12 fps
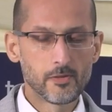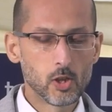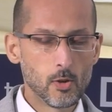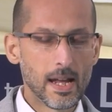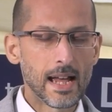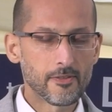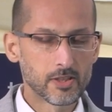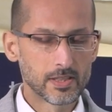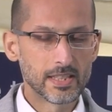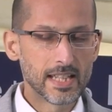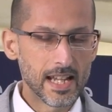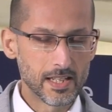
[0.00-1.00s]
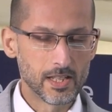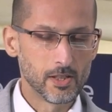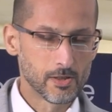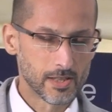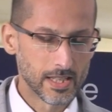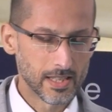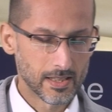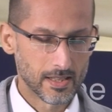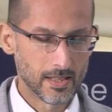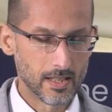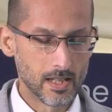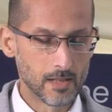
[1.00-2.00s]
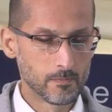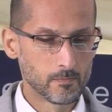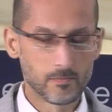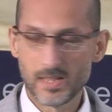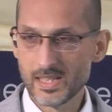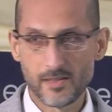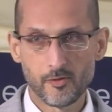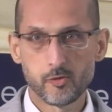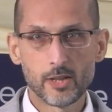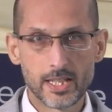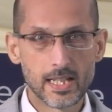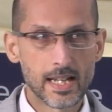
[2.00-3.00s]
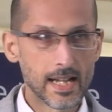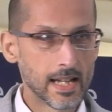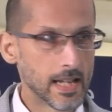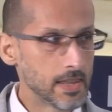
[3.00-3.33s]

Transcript: of you who haven't yet used it, there's a free layer,